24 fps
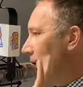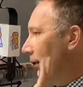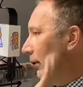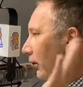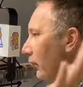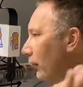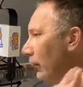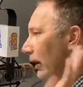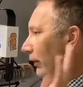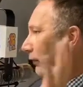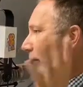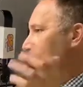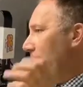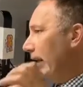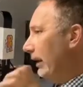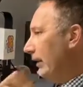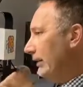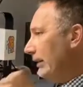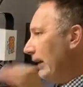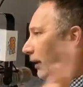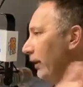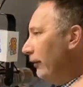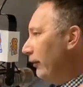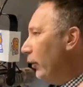Whatever that
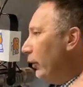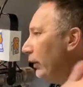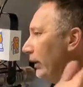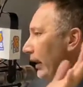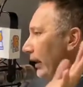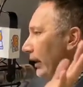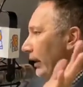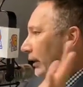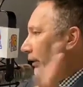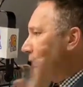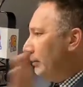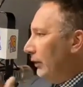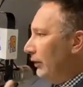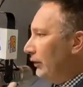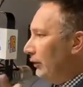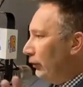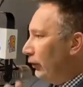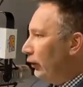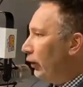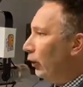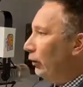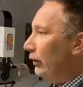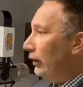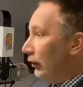is. I don't even know what that is, but
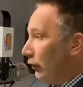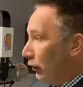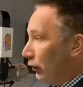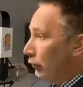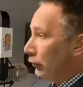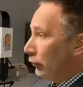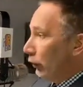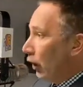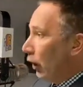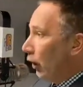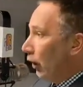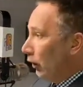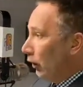you don't need to use it all.